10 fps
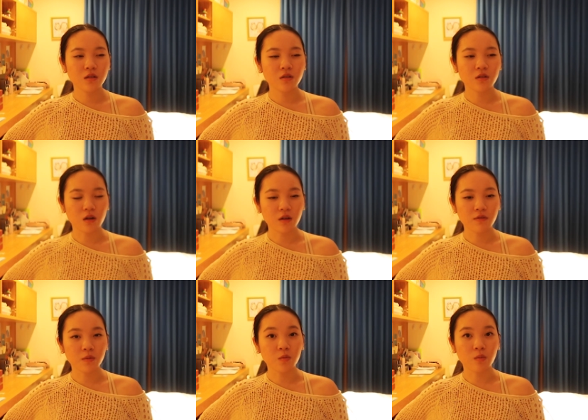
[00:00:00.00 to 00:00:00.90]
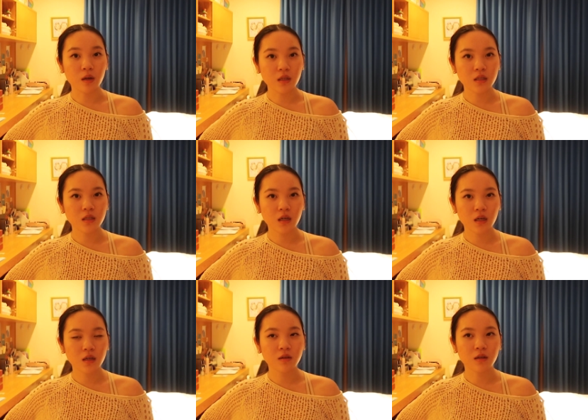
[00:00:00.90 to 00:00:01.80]
starting from
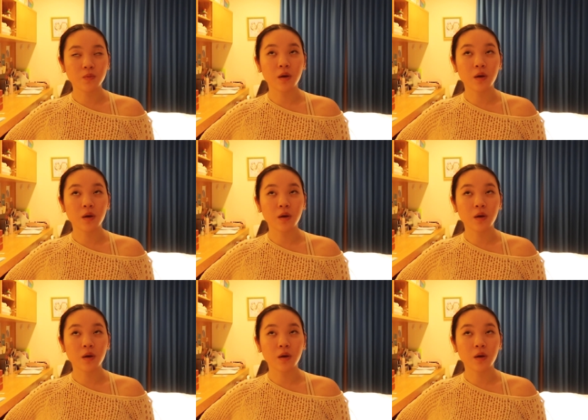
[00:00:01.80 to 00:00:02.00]
Wednesday because